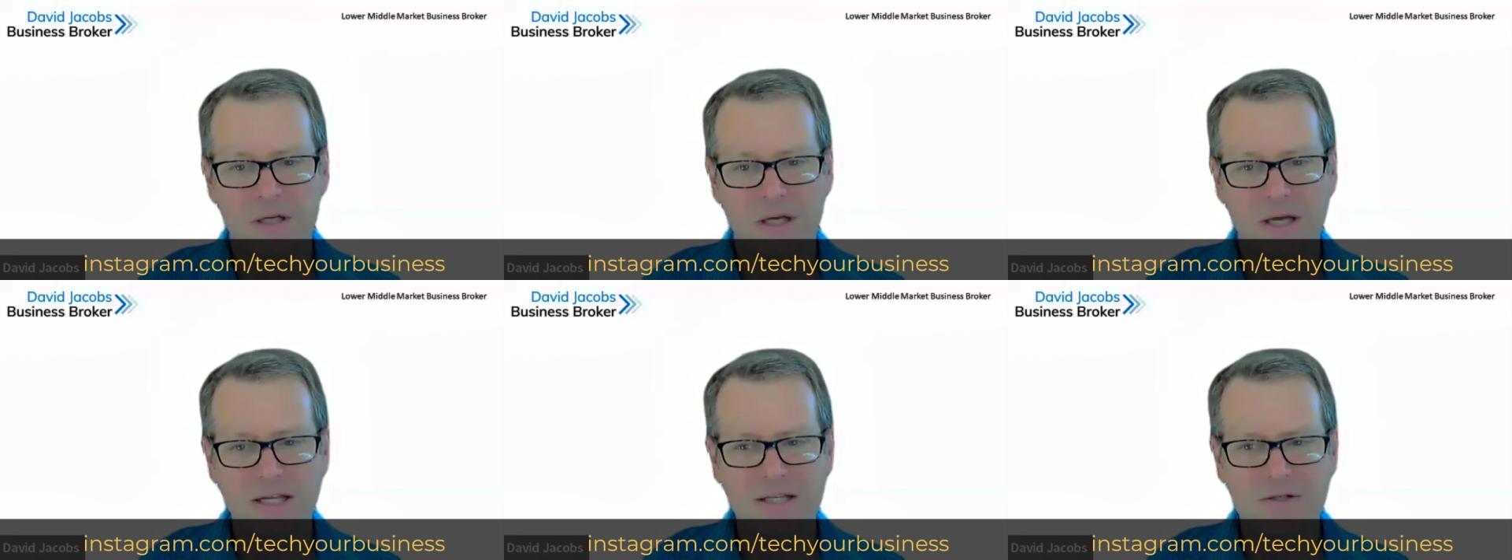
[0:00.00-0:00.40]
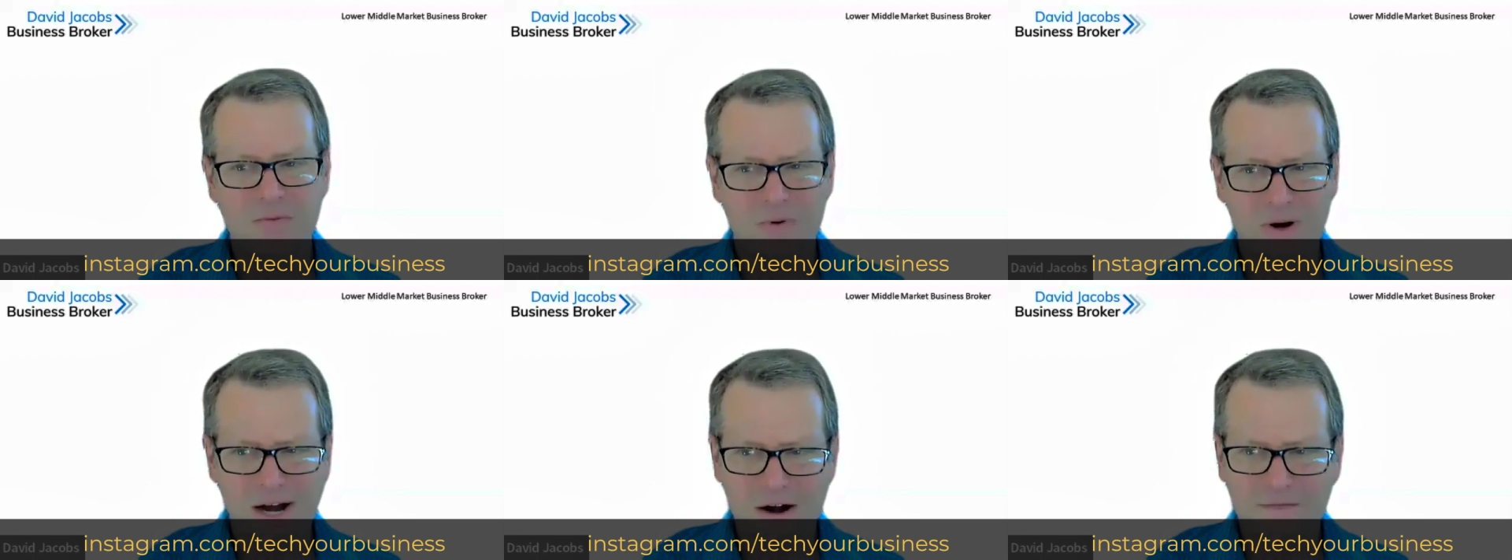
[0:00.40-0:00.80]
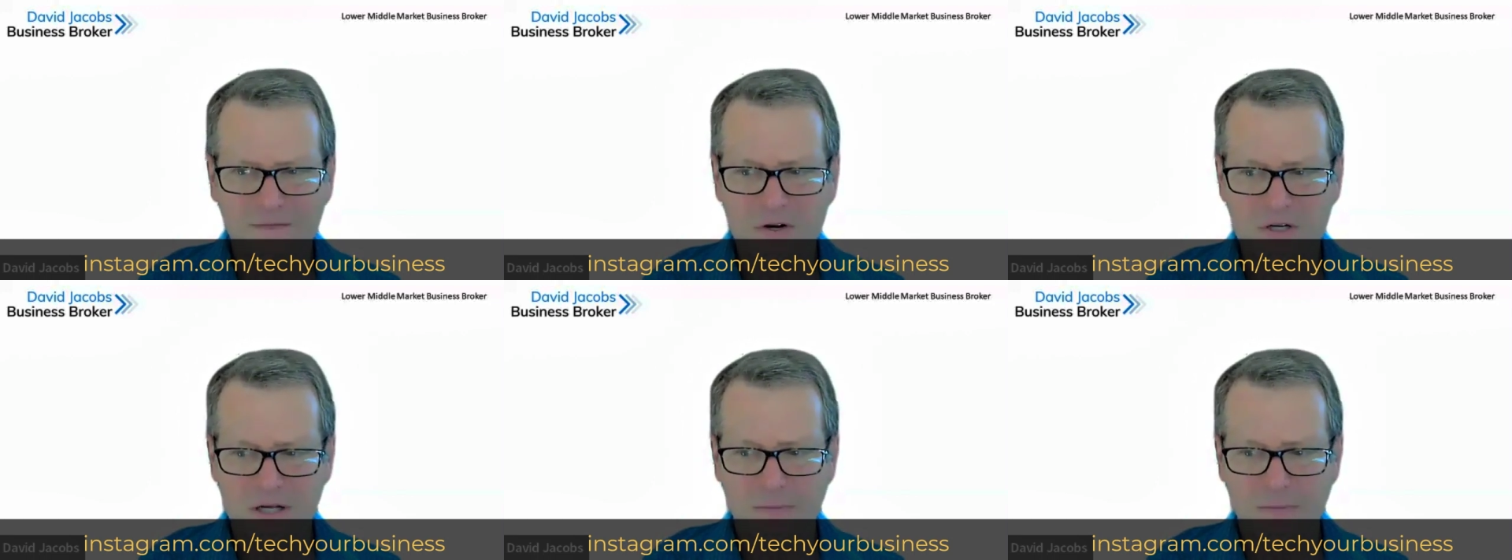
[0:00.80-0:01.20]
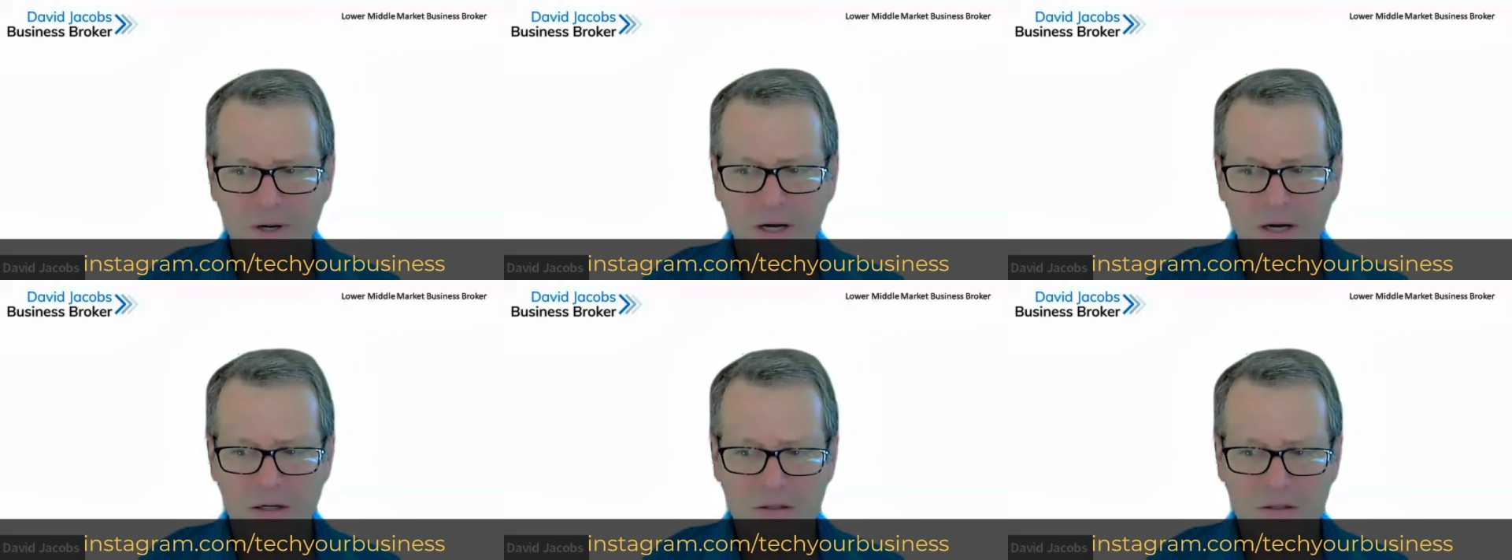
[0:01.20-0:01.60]
it's rare for somebody
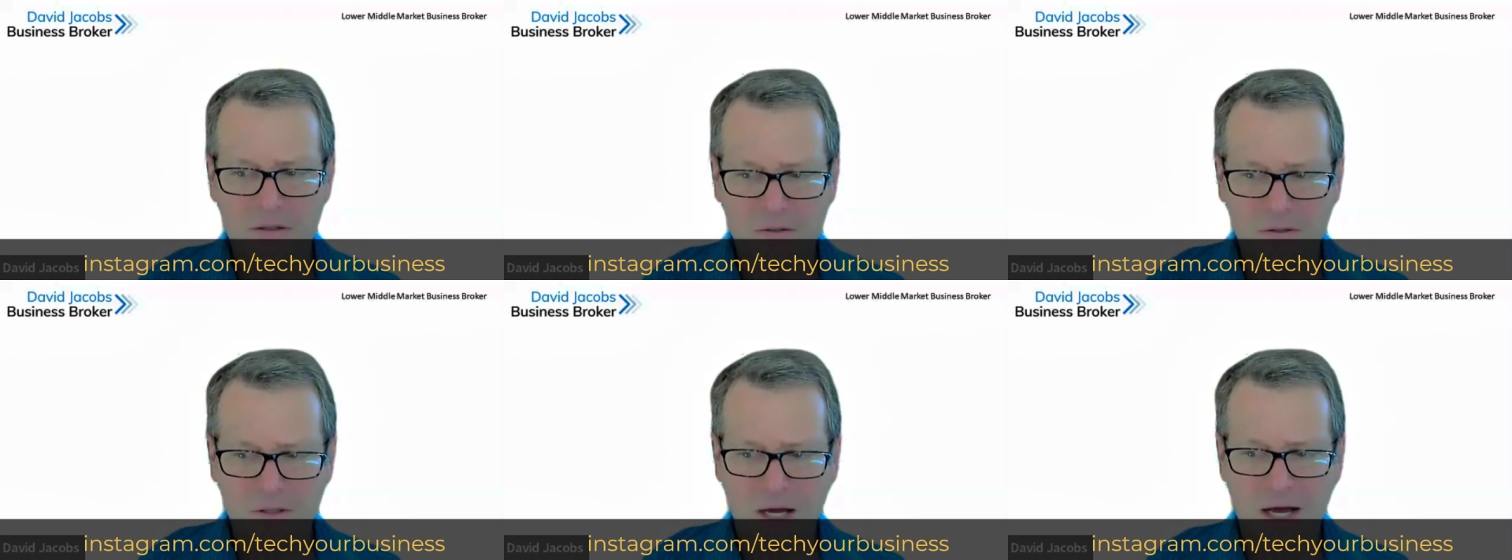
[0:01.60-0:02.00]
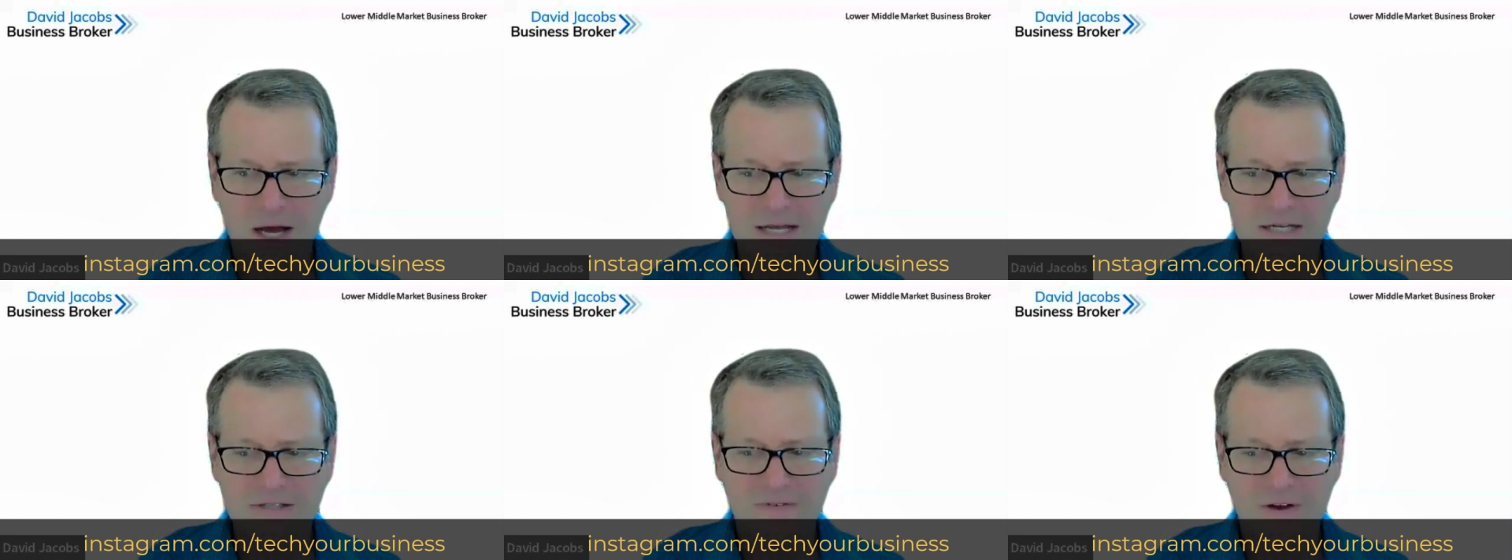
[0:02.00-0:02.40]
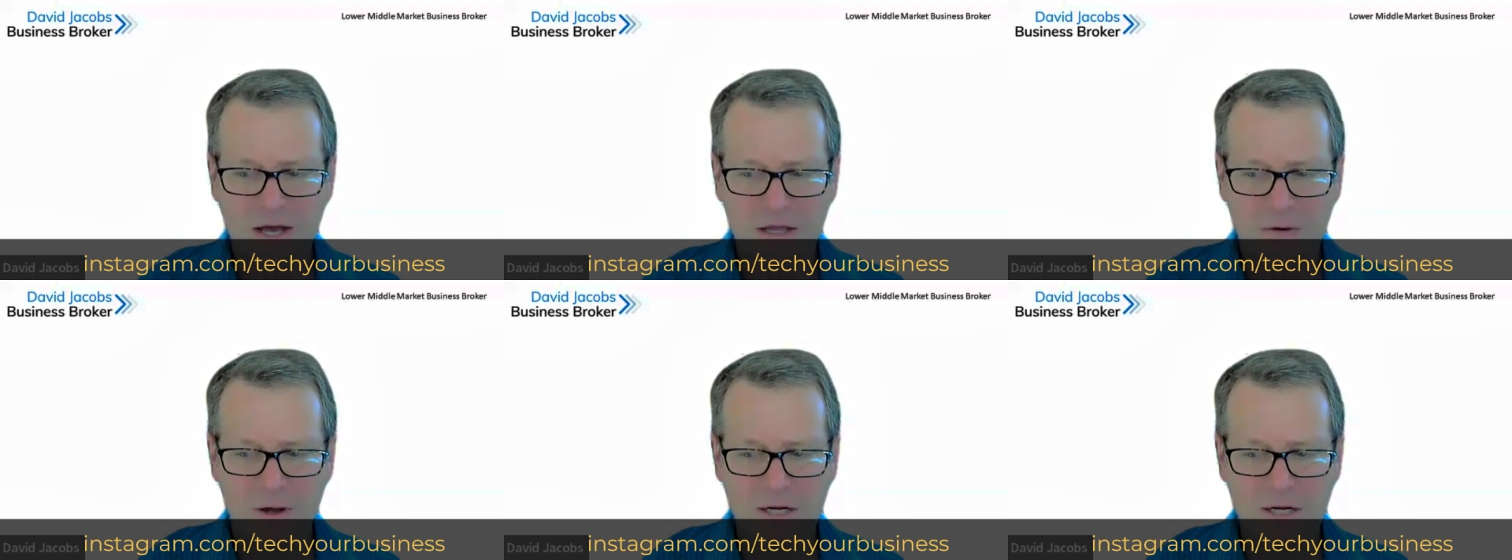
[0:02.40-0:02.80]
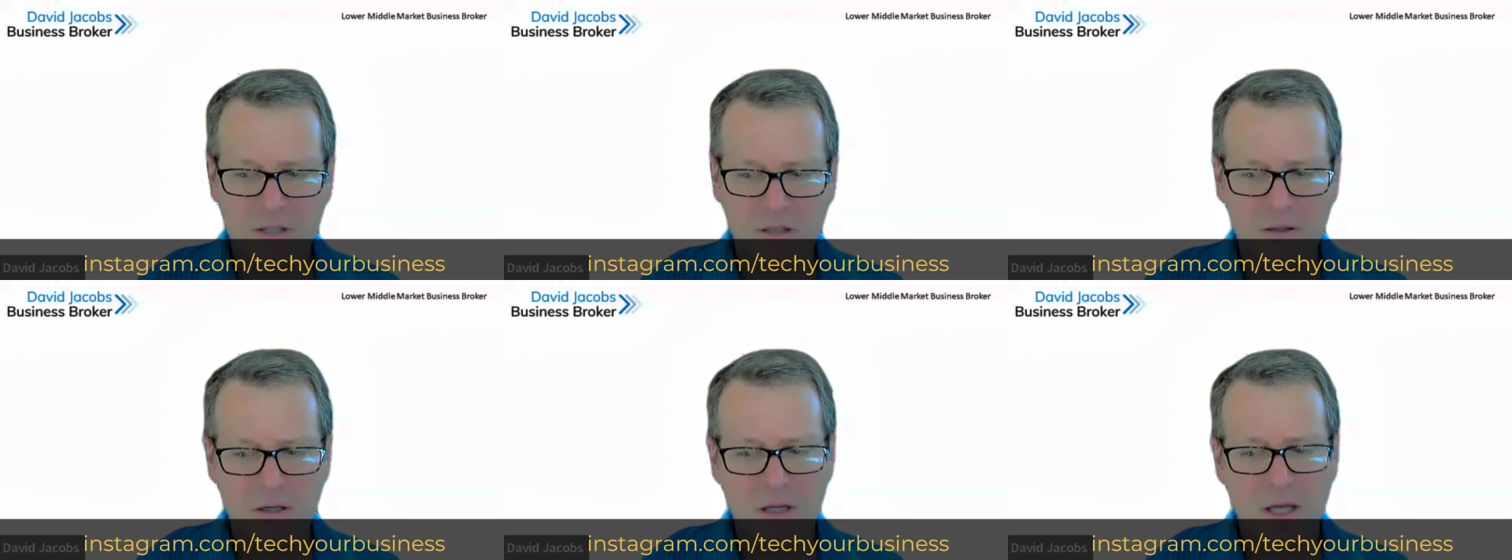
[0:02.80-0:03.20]
to do the highest
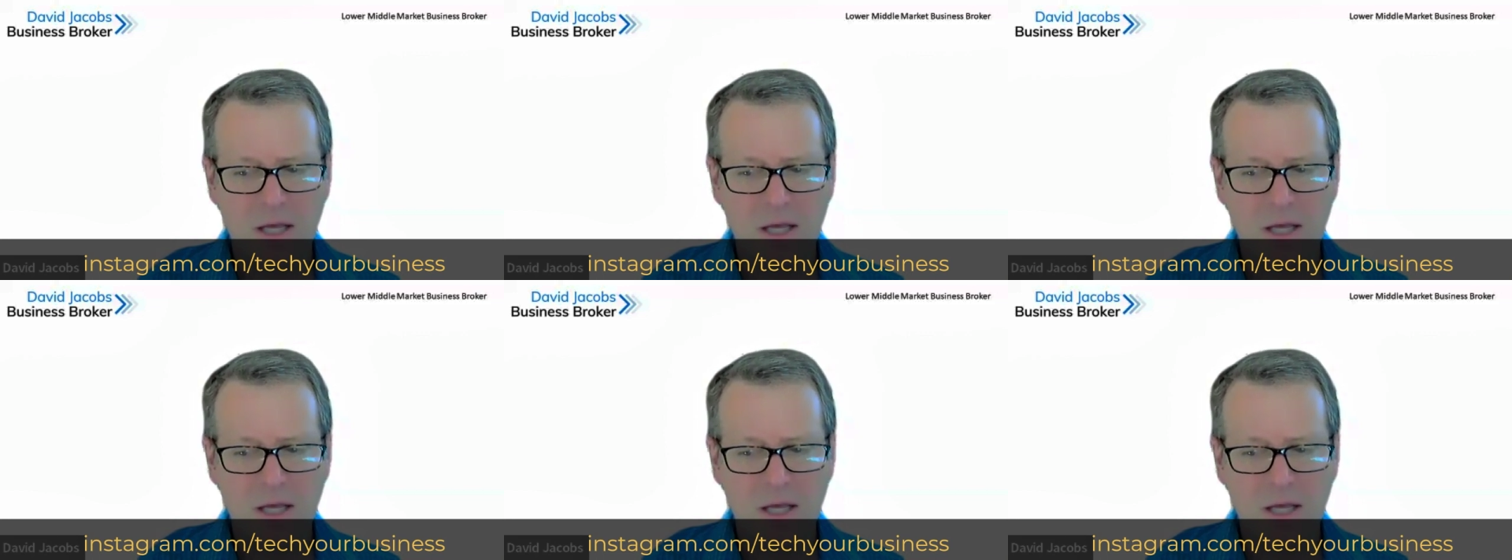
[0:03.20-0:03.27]
valuation.